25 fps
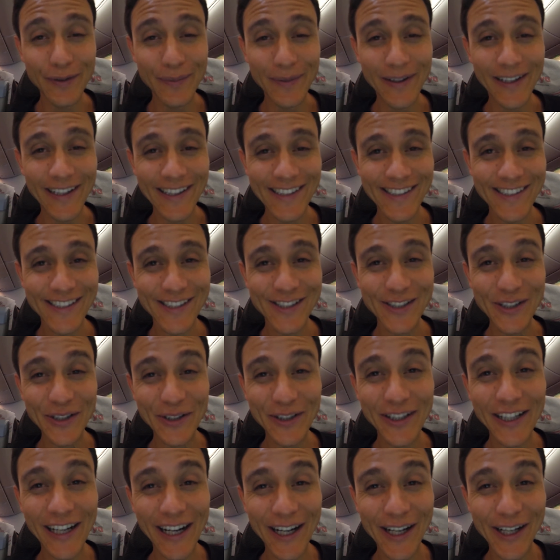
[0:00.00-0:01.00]
few minutes, so
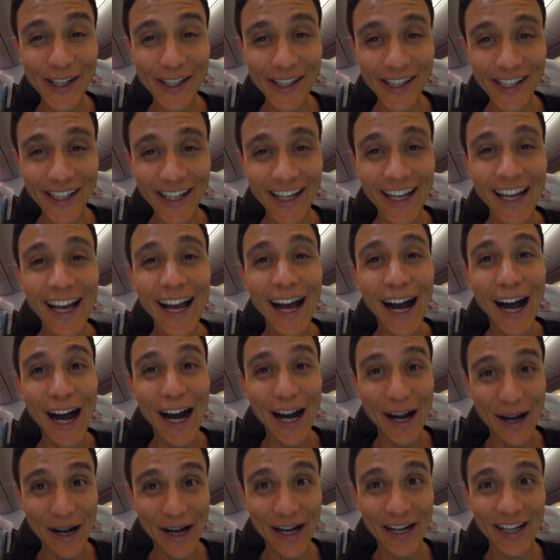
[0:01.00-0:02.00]
tired.
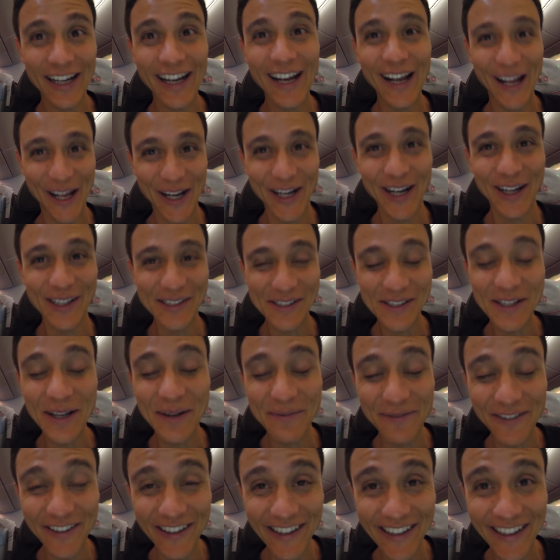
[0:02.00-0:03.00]
Uh, and now it's
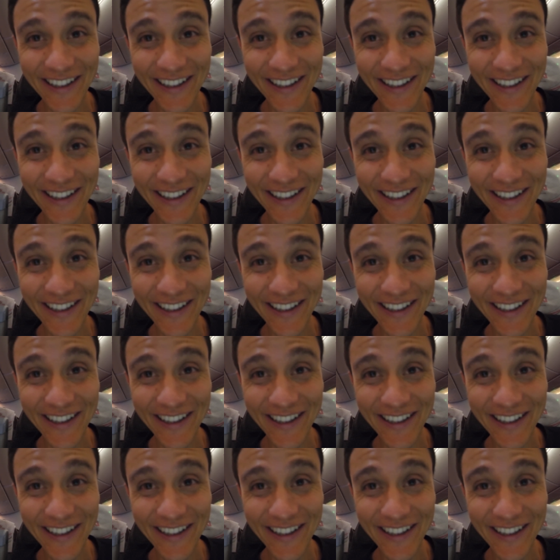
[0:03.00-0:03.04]
time for